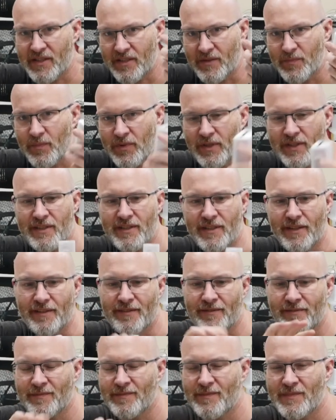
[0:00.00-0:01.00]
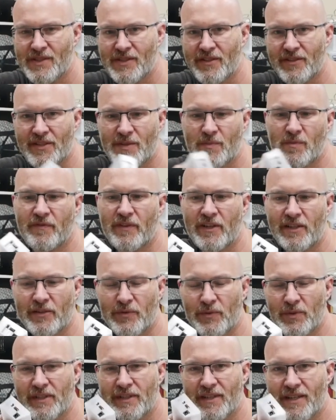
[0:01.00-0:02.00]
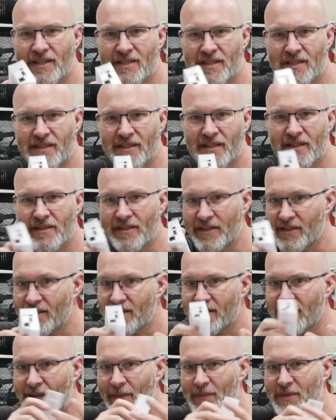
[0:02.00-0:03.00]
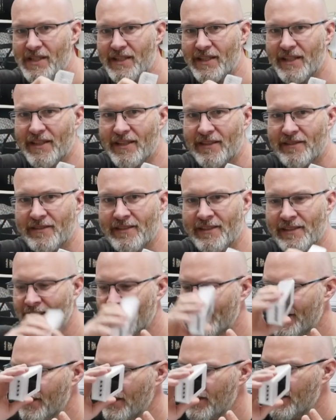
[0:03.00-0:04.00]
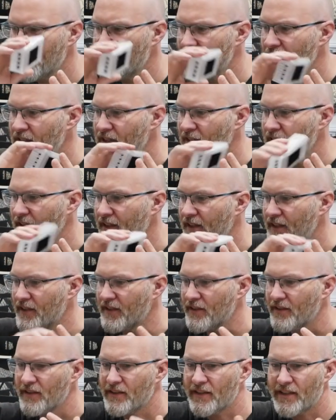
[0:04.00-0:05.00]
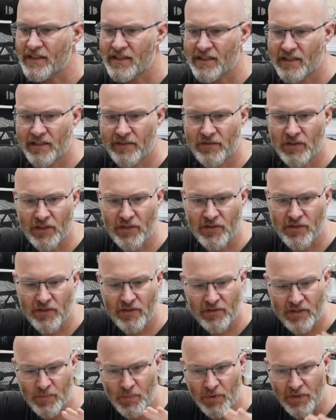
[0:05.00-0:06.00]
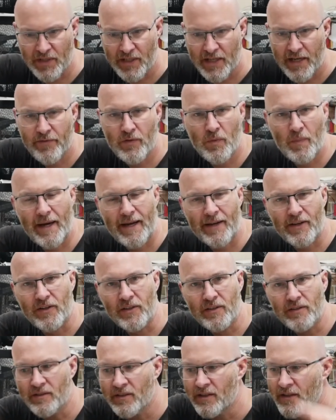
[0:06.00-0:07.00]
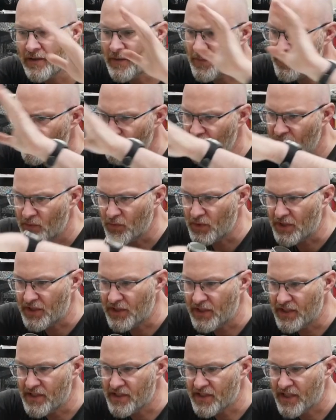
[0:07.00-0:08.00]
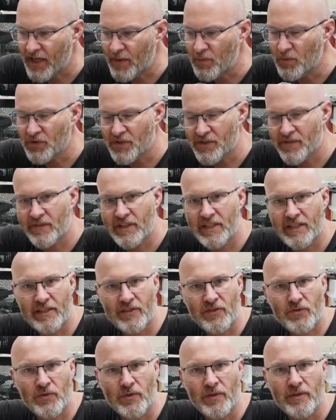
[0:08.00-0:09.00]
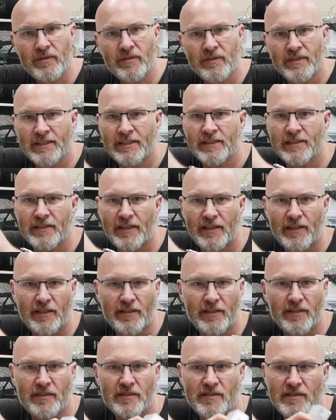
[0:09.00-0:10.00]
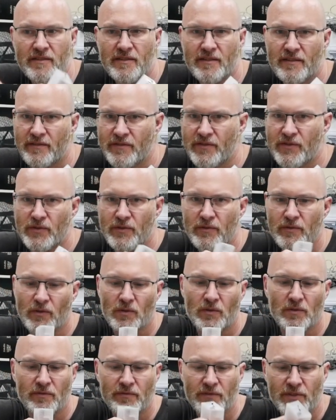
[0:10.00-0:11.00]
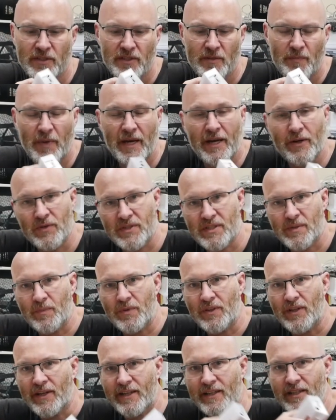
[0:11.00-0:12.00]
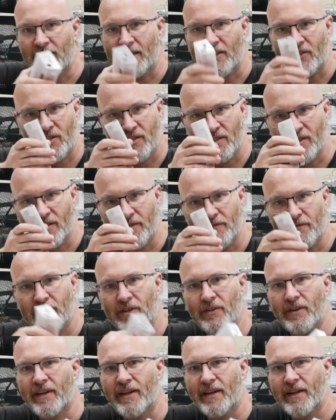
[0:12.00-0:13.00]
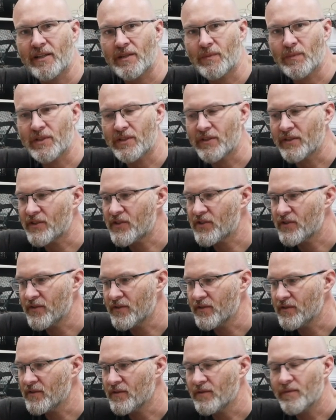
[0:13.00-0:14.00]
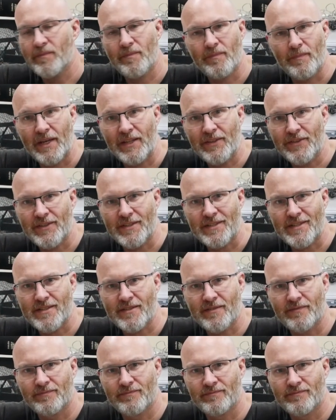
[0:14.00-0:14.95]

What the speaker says: and printed it. Sion's provided a really nice design that just snaps together. Now, next thing I've got to do is put the cover back on with these cables feeding through and do all the power supply connections and figure out how I'm going to mount this.